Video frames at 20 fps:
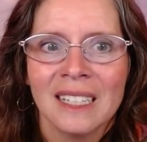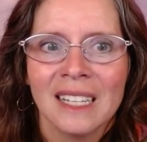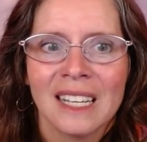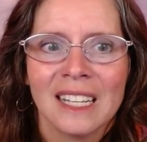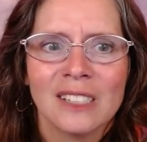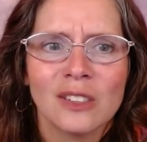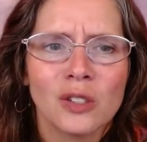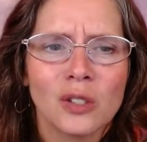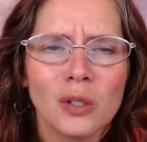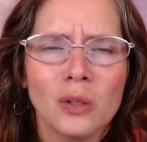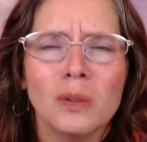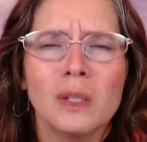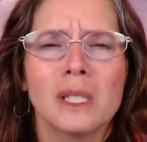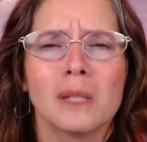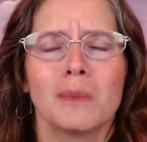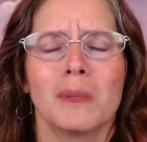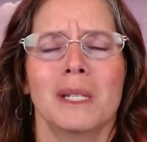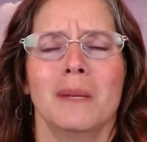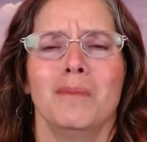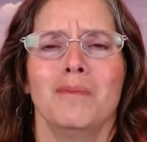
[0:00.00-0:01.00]
And Sue has
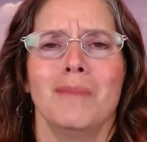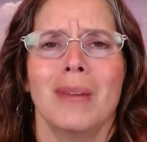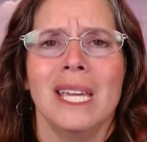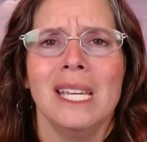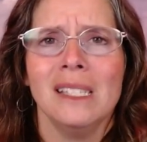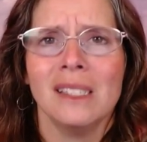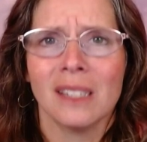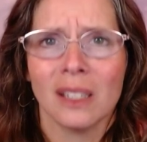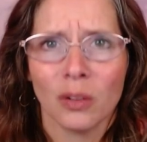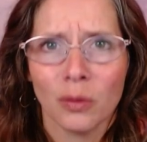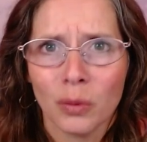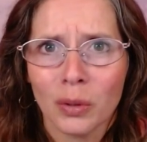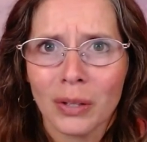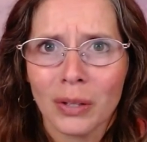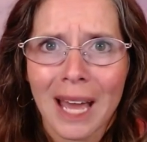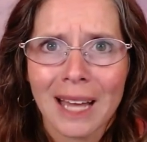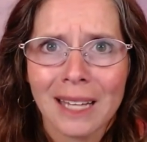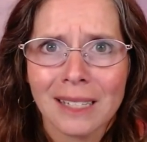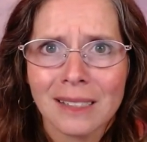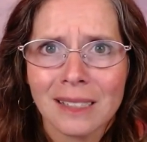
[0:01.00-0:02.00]
been amazing for
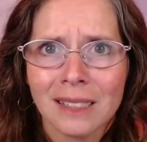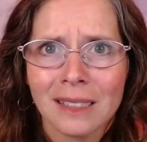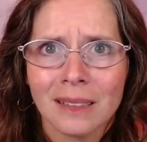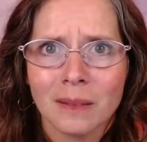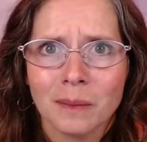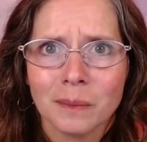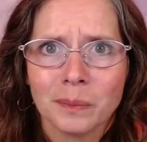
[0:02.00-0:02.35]
that.